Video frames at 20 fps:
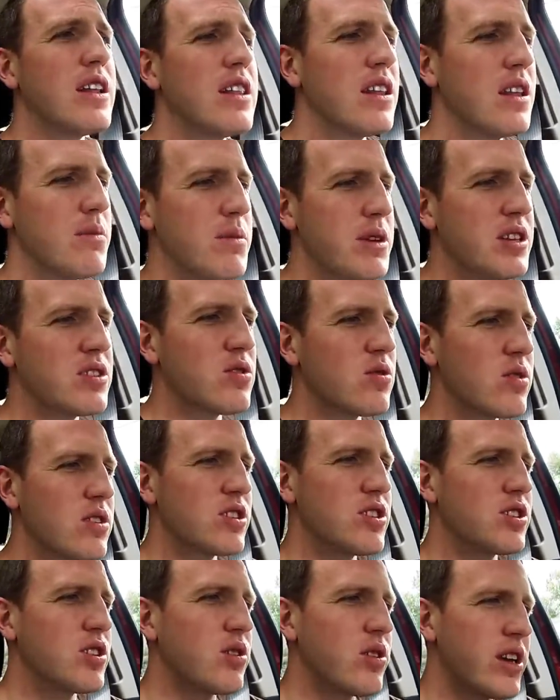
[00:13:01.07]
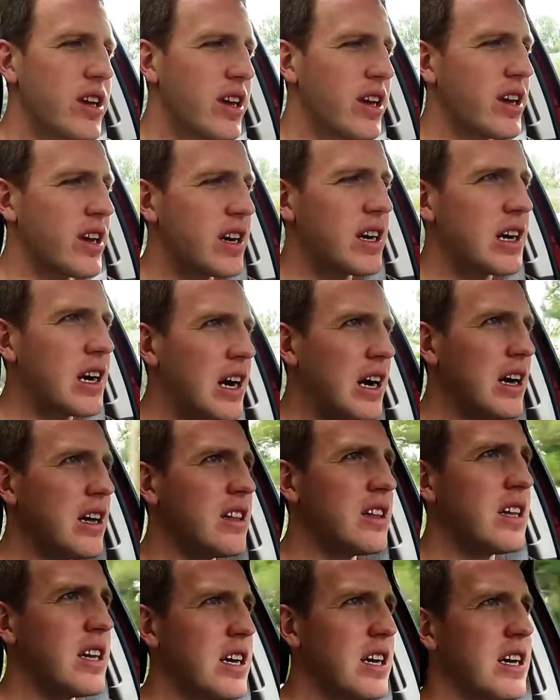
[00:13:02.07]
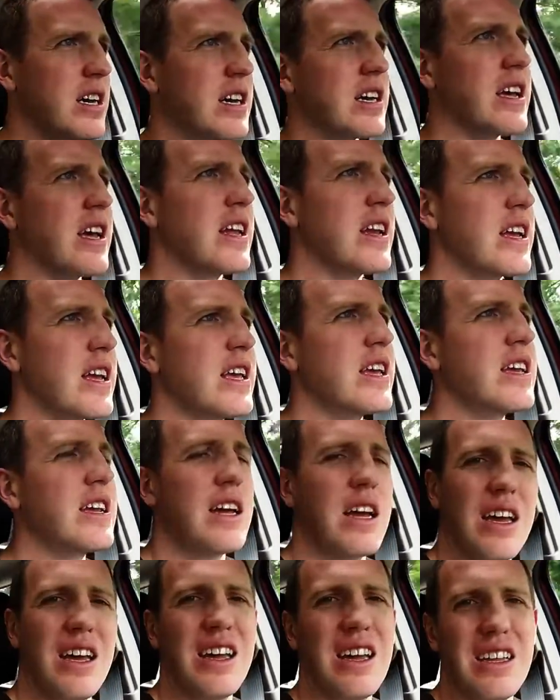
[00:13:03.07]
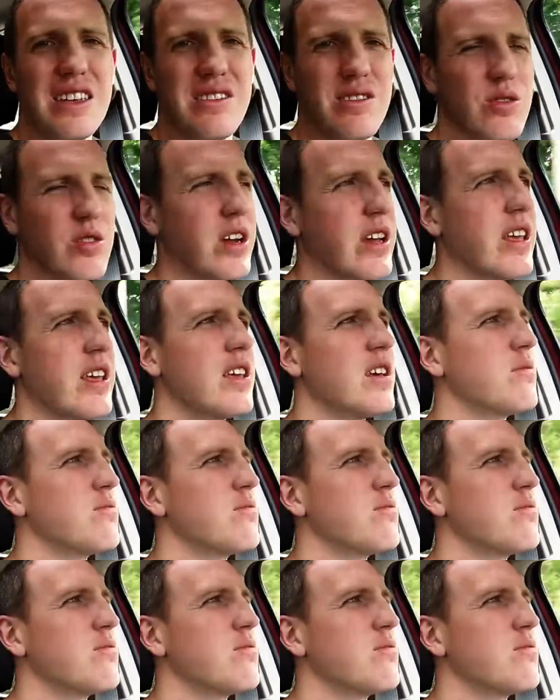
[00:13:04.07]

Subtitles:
Let me sort of show you here. I'll kind of get, it's tricky.